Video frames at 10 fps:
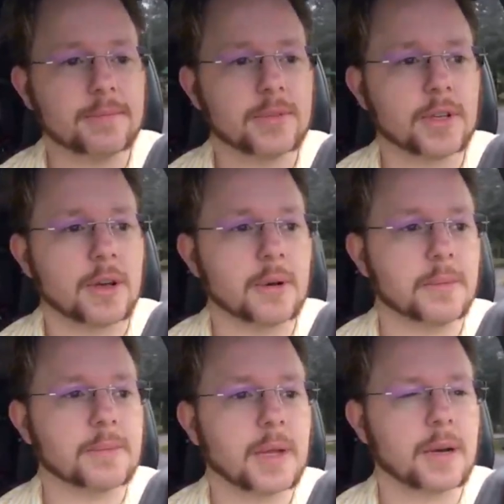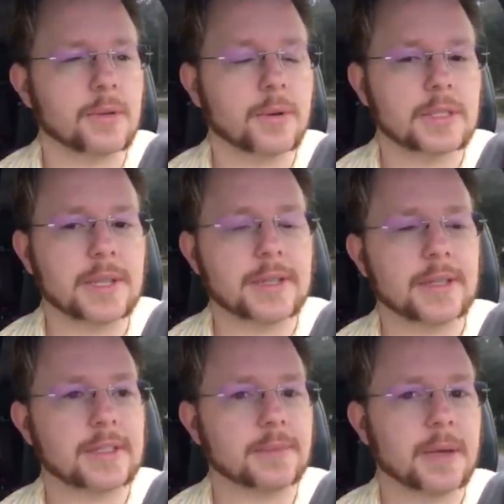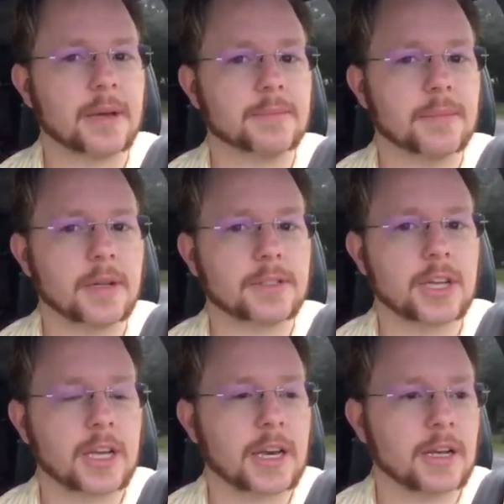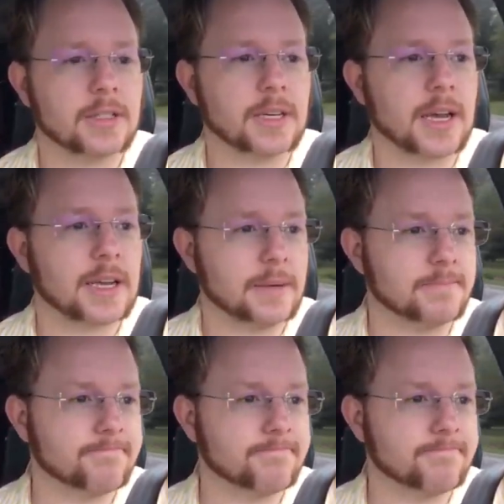So, I don't know what that's about. I'll check it out tonight.